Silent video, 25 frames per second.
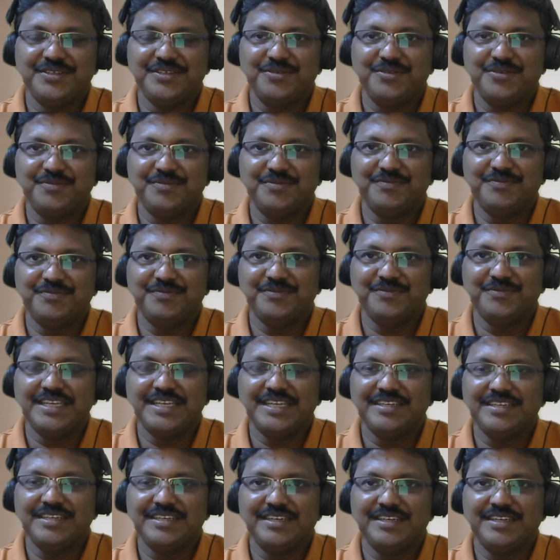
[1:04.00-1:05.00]
you know,
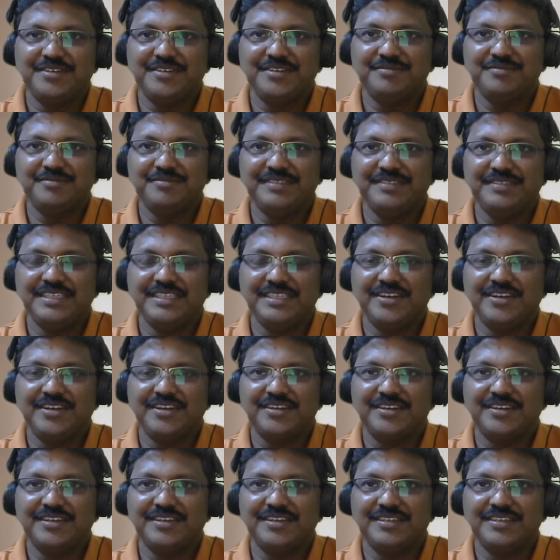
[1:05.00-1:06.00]
when we
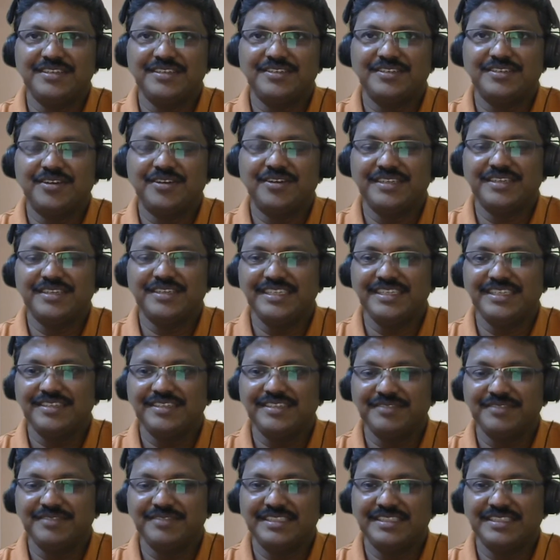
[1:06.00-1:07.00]
are
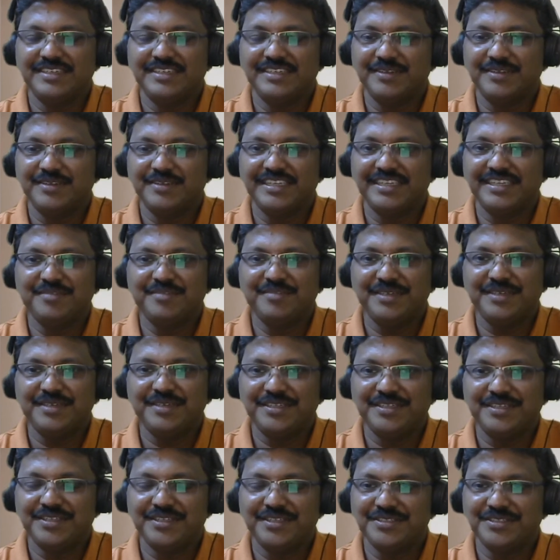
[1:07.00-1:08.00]
talking with our
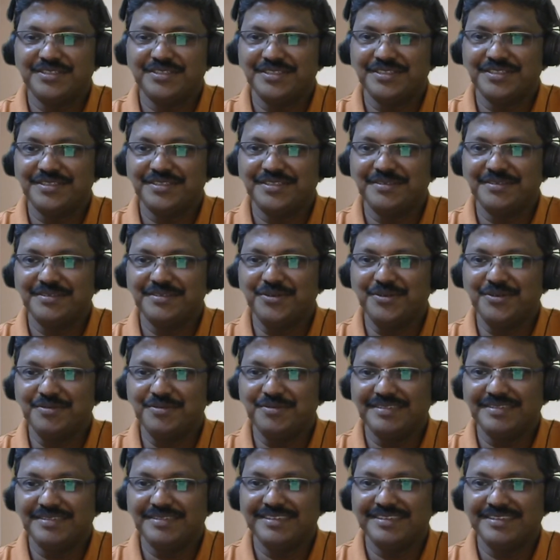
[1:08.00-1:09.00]
animators,
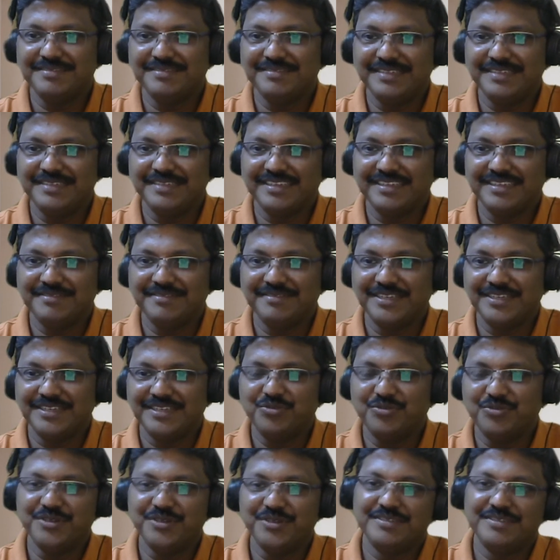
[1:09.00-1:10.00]
we are
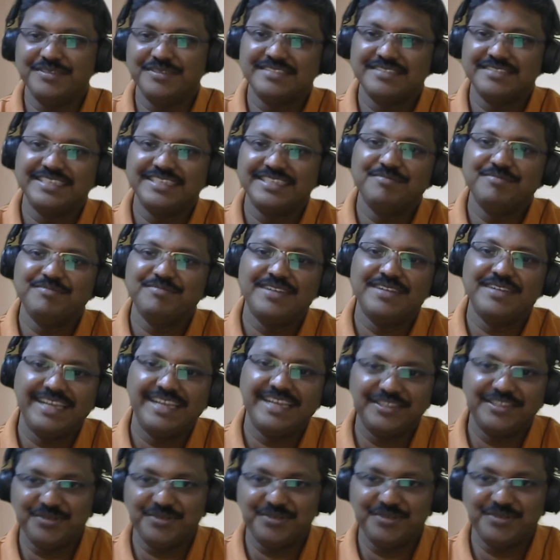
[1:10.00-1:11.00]
going with the same
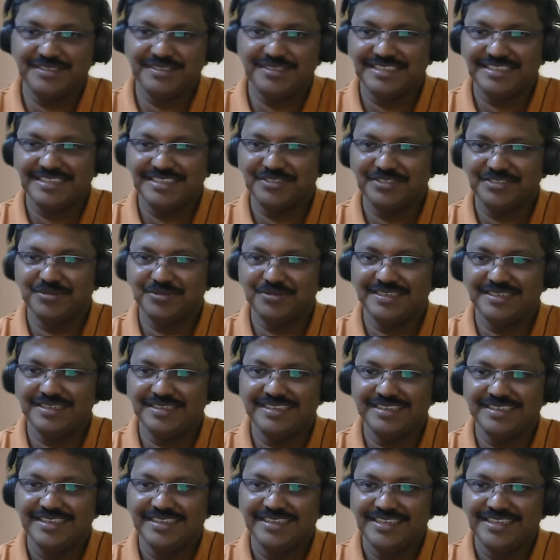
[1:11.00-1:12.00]
language
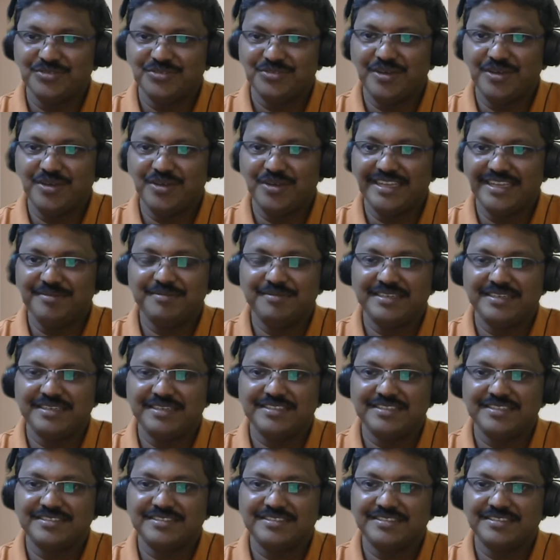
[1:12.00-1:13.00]
actually. So
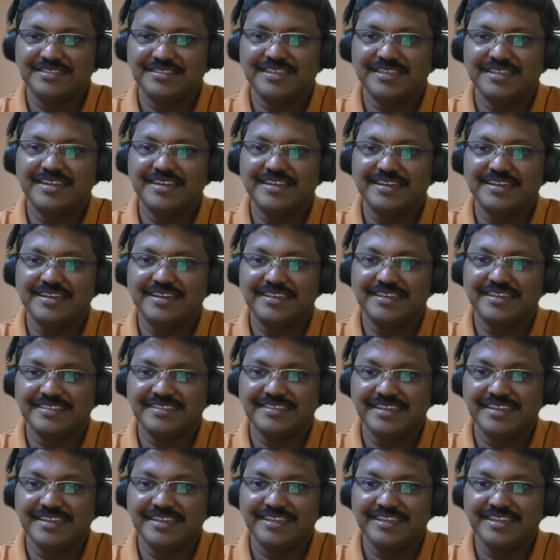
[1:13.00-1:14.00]
animators are
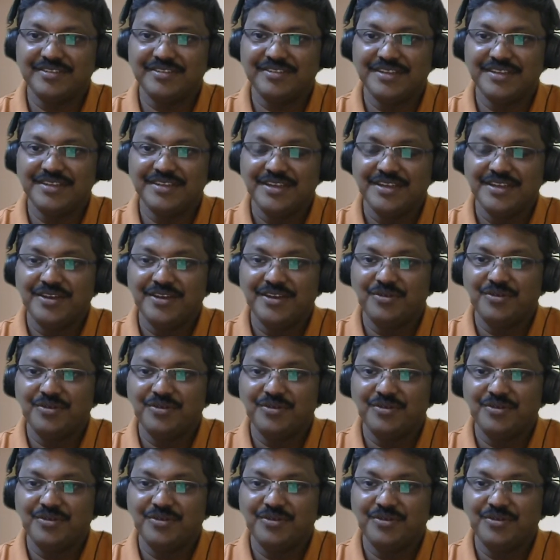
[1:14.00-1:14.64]
understanding